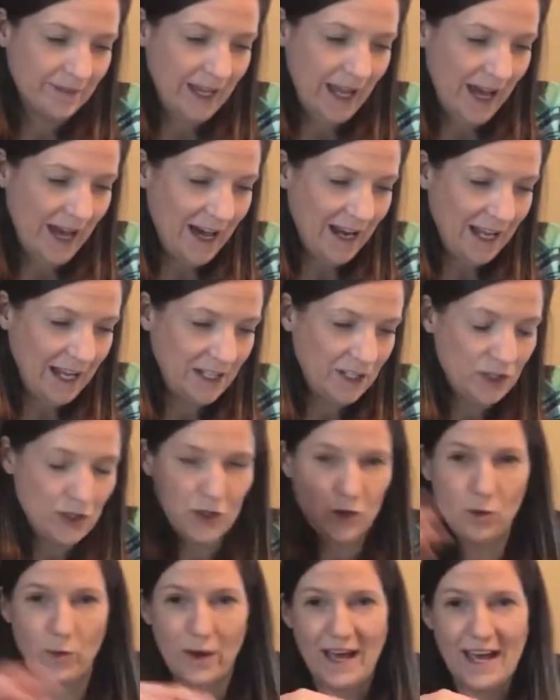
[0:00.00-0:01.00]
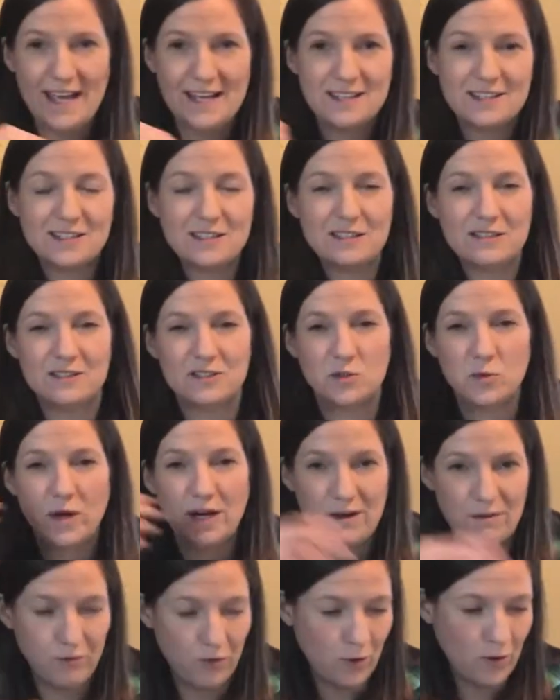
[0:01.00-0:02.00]
Added 2 weights,
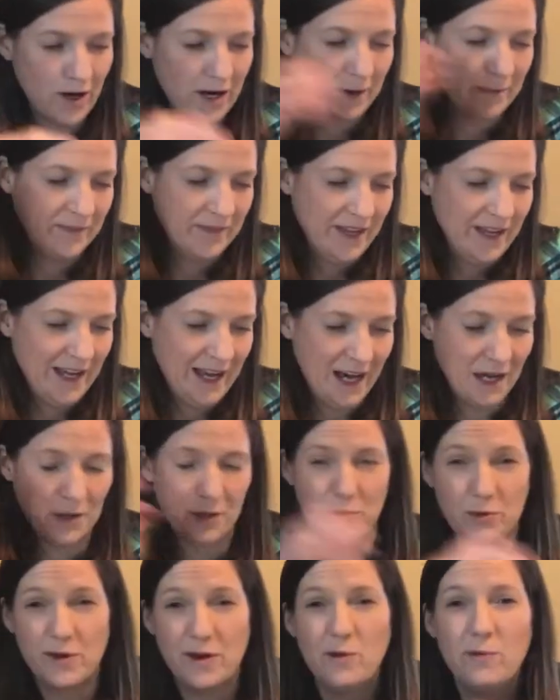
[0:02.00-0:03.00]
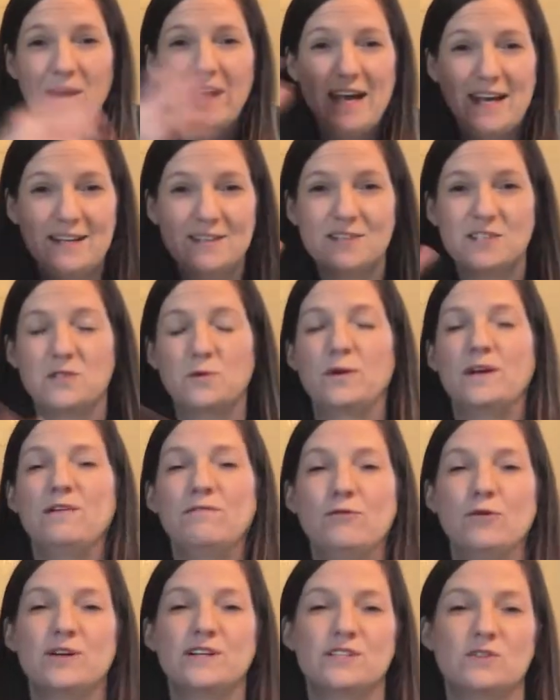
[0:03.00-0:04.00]
24. Added 3 weights,
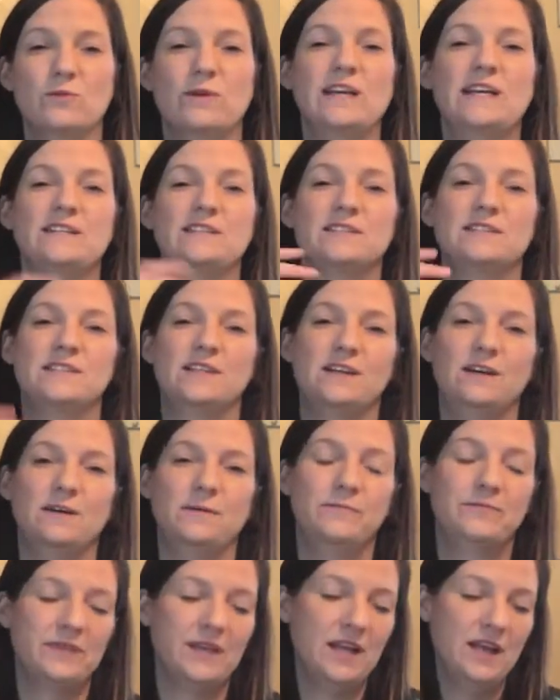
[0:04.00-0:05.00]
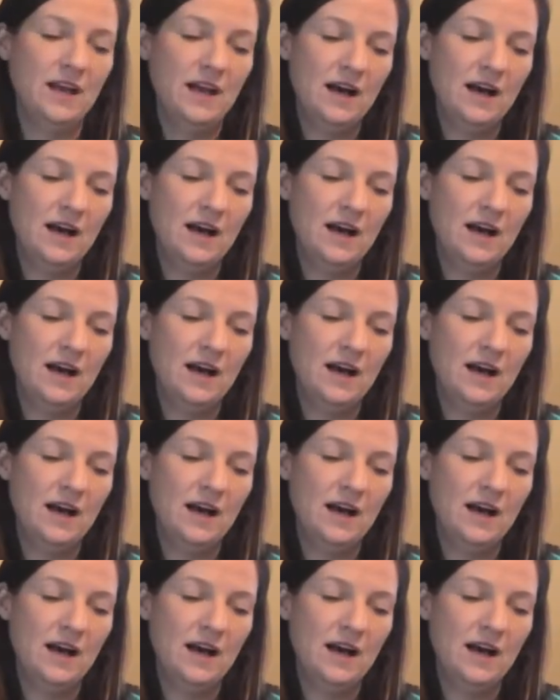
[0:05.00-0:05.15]
24 swings still.